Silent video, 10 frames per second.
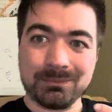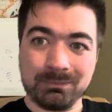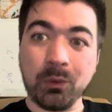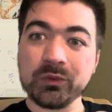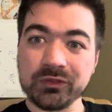
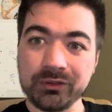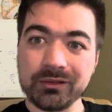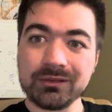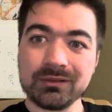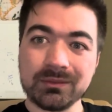bolstered
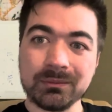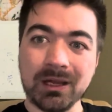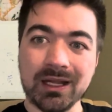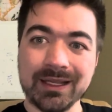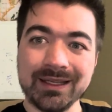
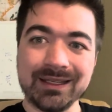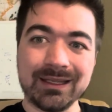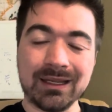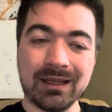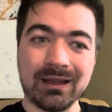
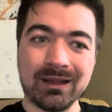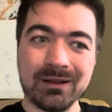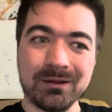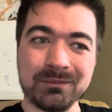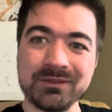my
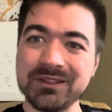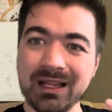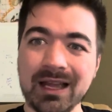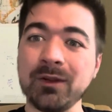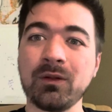um,
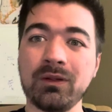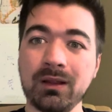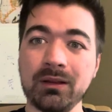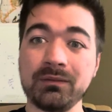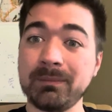denial
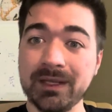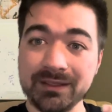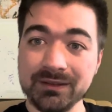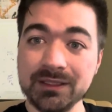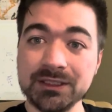of my
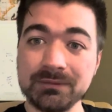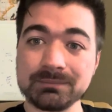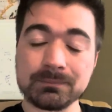condition